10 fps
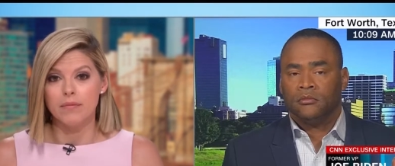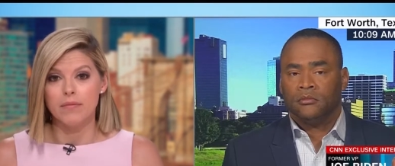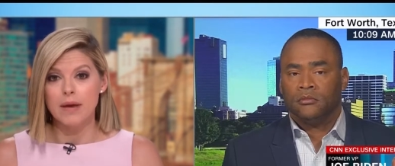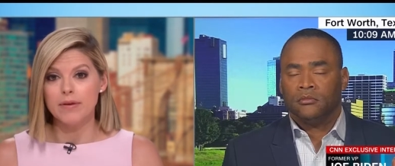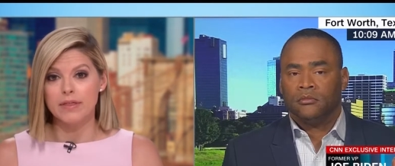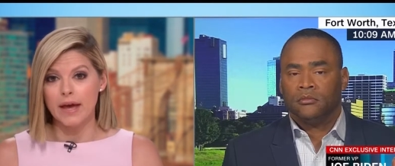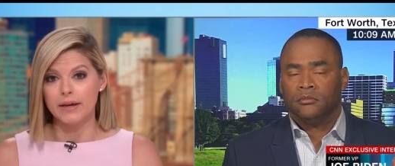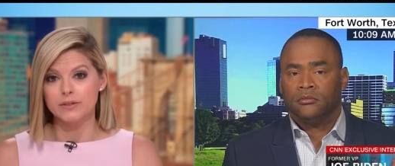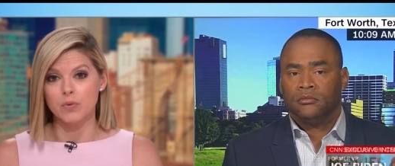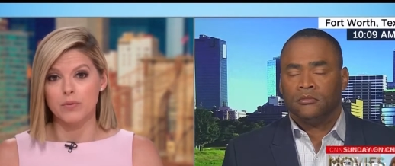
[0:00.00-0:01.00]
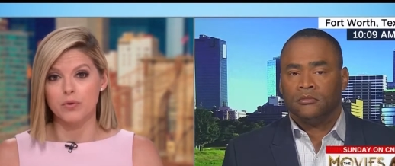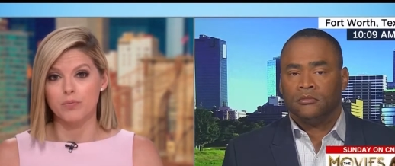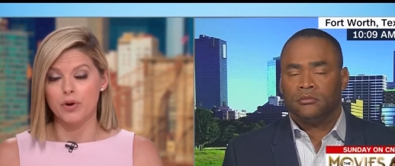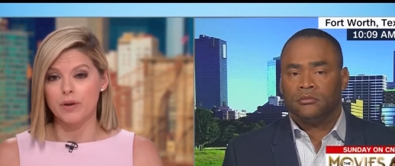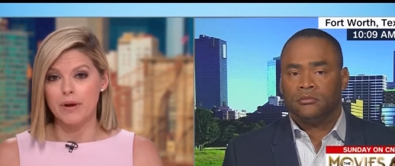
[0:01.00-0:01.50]
Speaker 1: maybe that is what
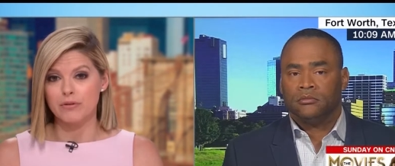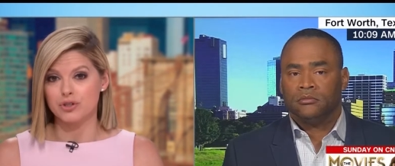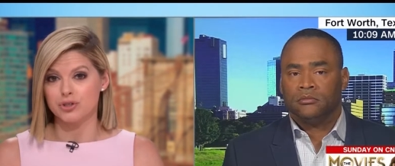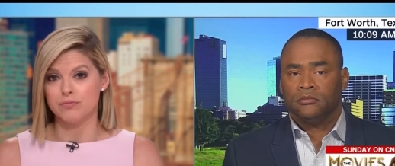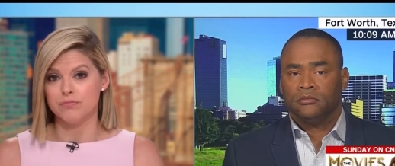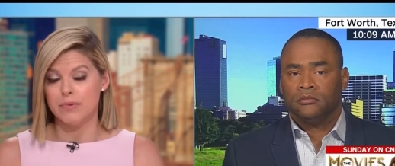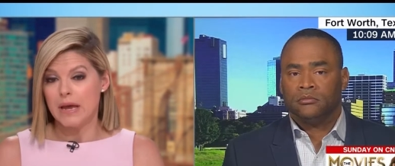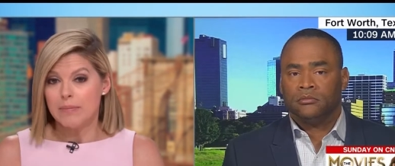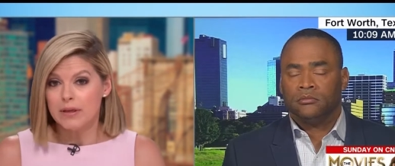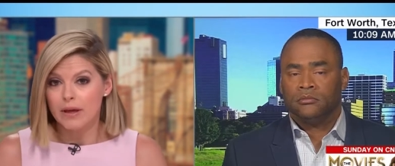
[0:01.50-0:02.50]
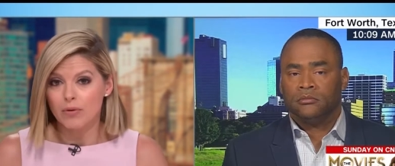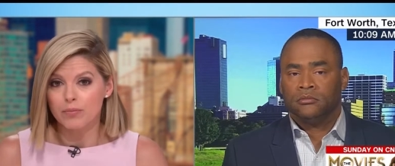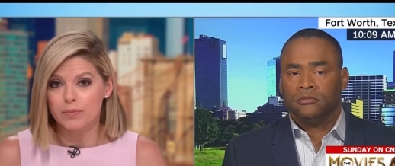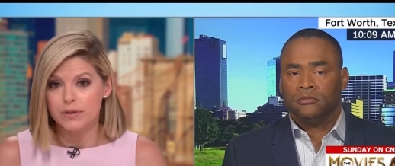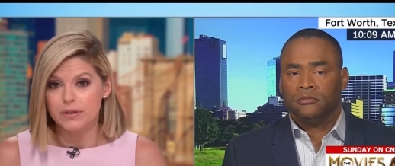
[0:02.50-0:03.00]
would bring about. Maybe that
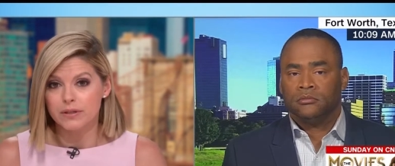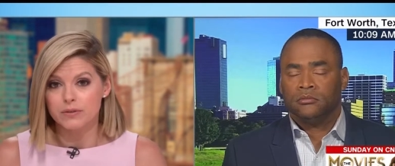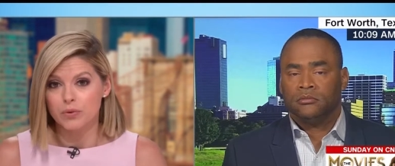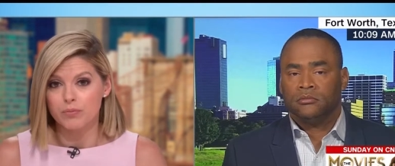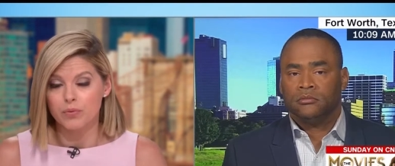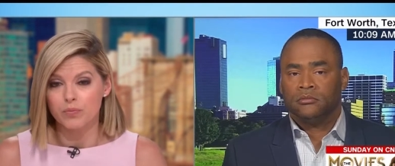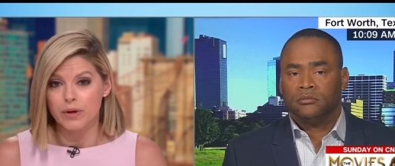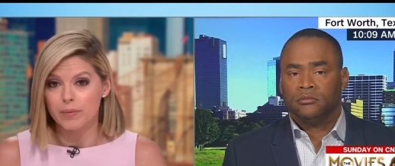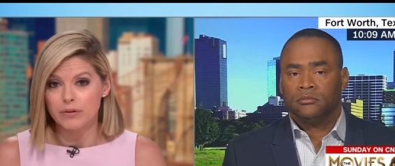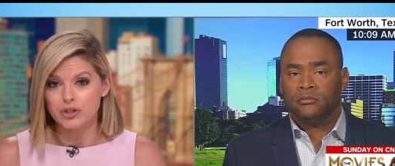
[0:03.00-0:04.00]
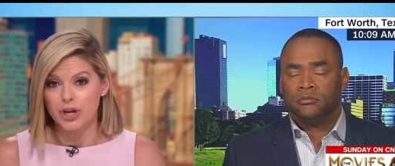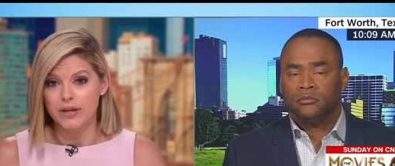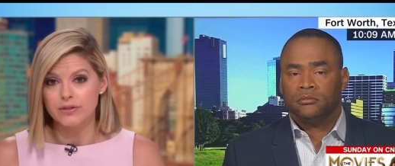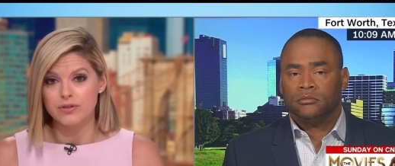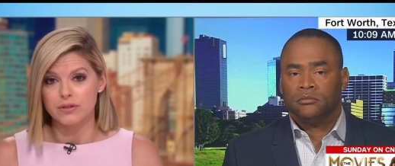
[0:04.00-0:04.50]
would is what would bring about
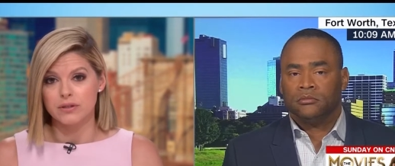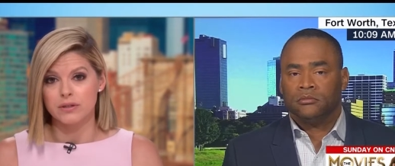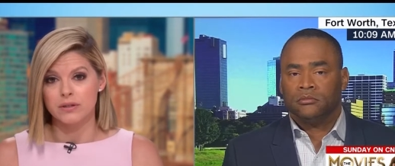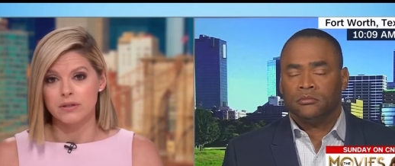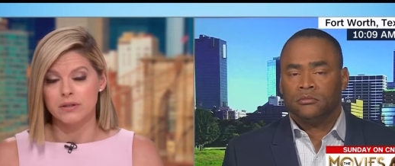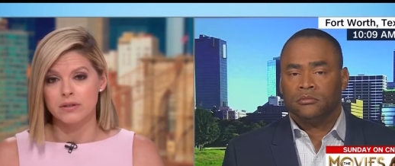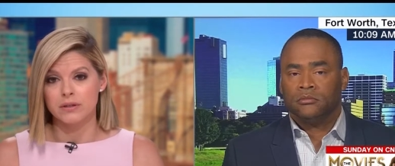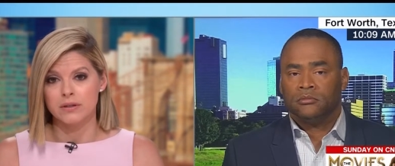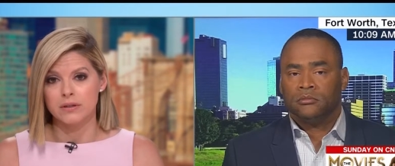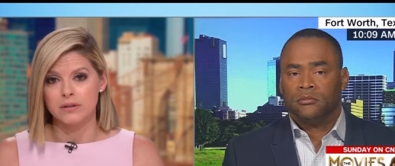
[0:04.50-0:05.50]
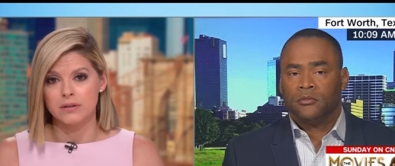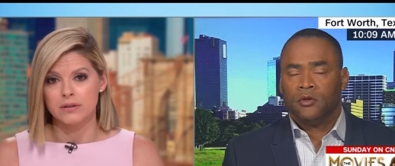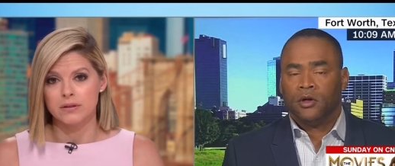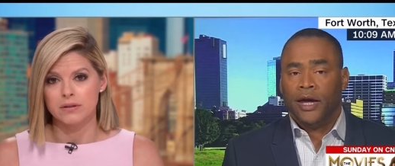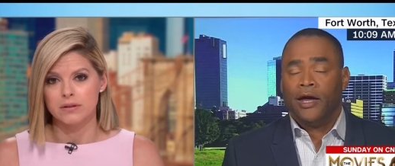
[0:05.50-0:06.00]
change.
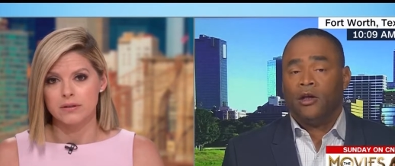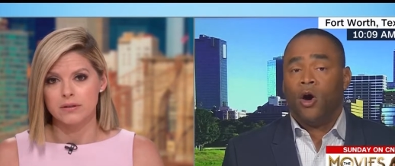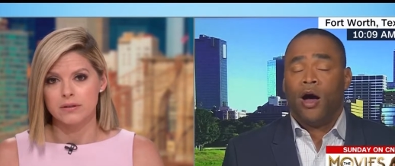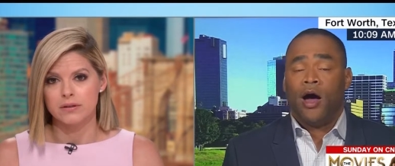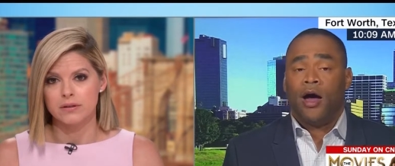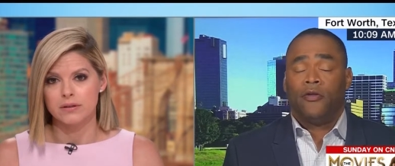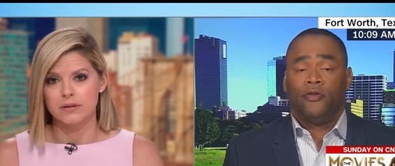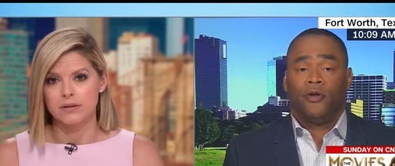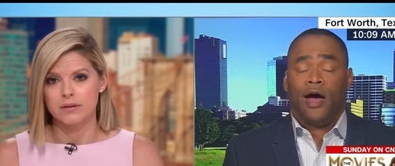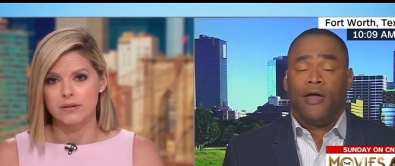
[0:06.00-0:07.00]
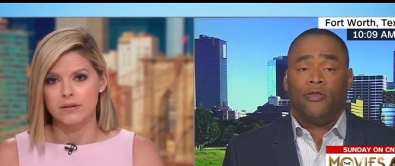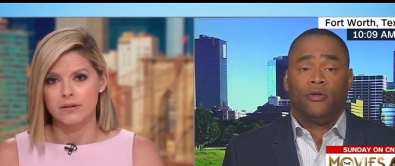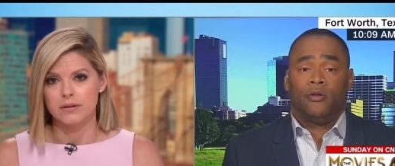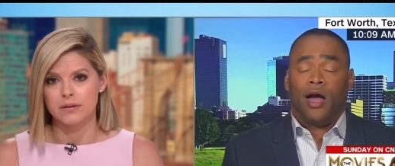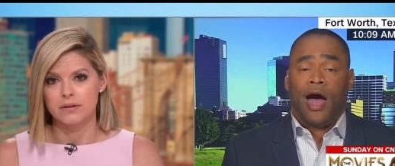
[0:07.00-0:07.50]
Speaker 2: Yeah. No. I. I. I,
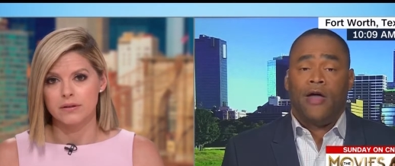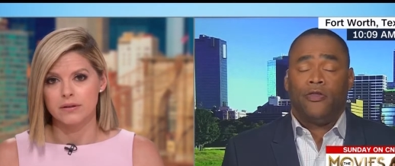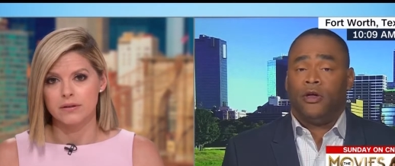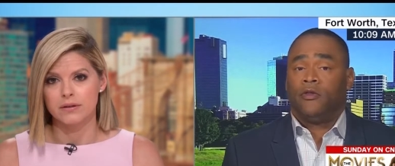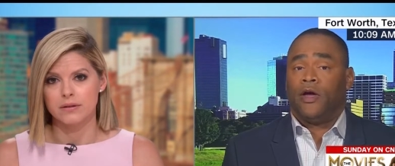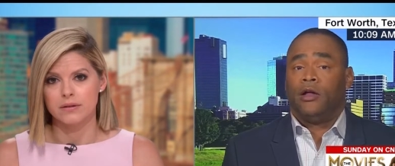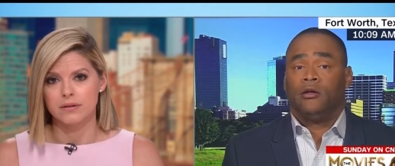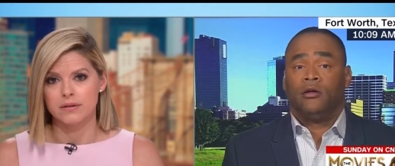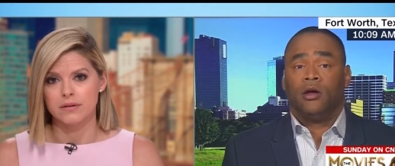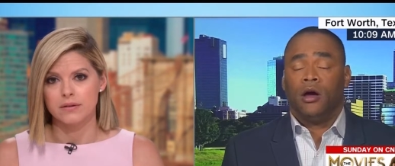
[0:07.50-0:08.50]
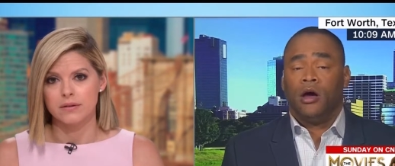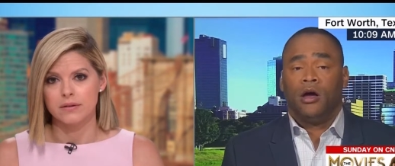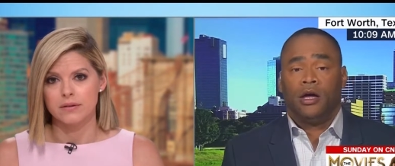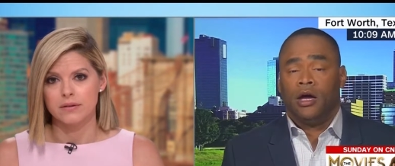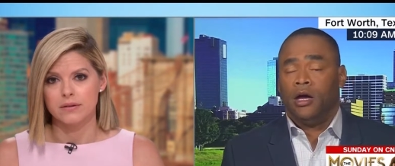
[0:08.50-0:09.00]
I think that
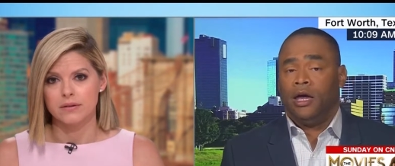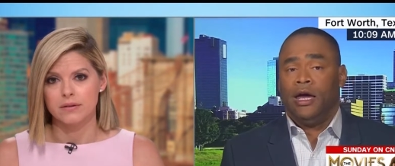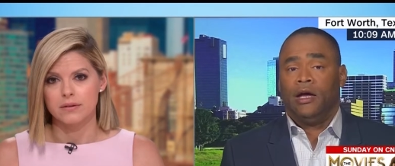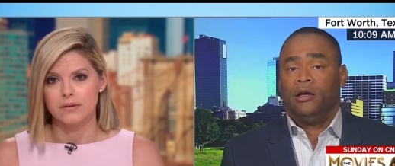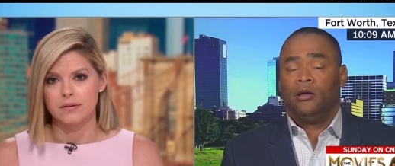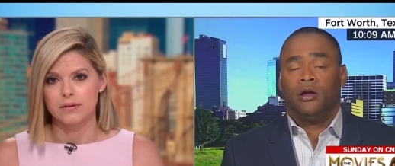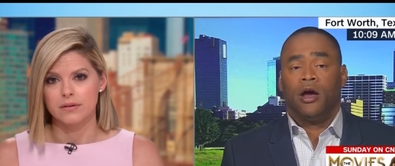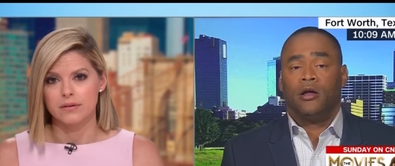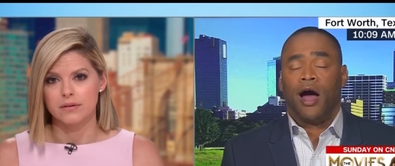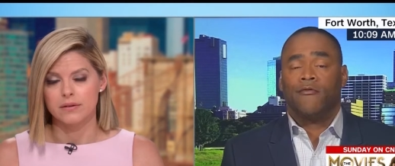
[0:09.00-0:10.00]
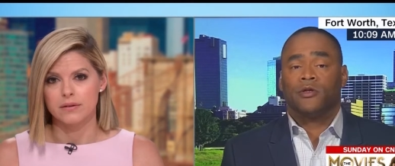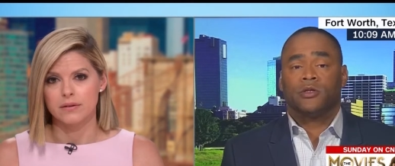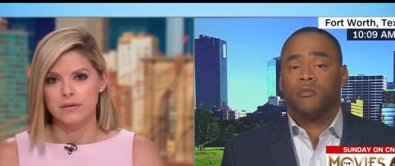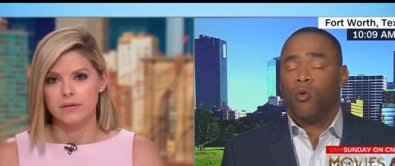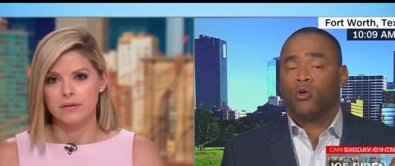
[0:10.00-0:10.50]
uh, again, uh,
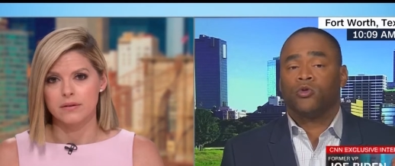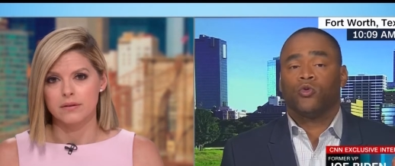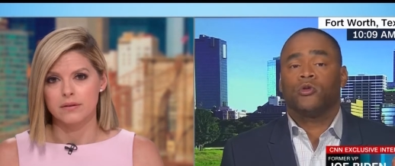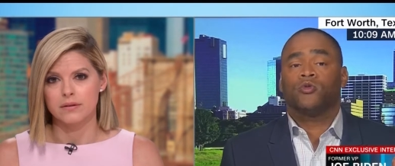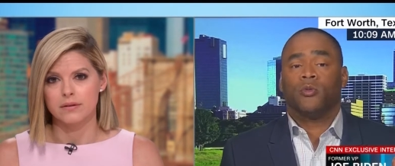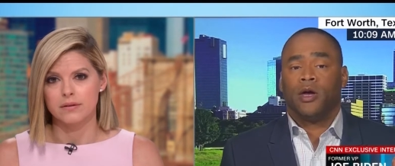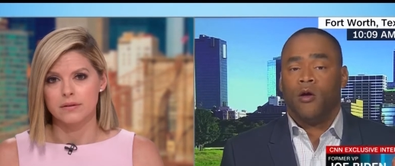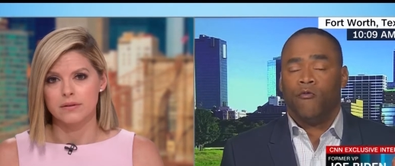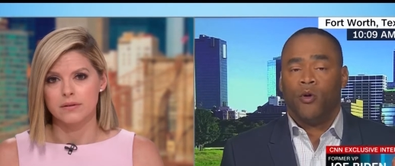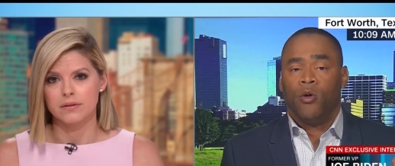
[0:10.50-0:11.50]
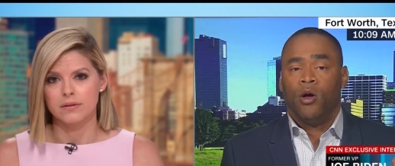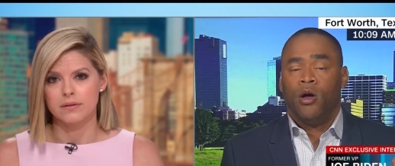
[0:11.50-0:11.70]
obviously, more tours would be helpful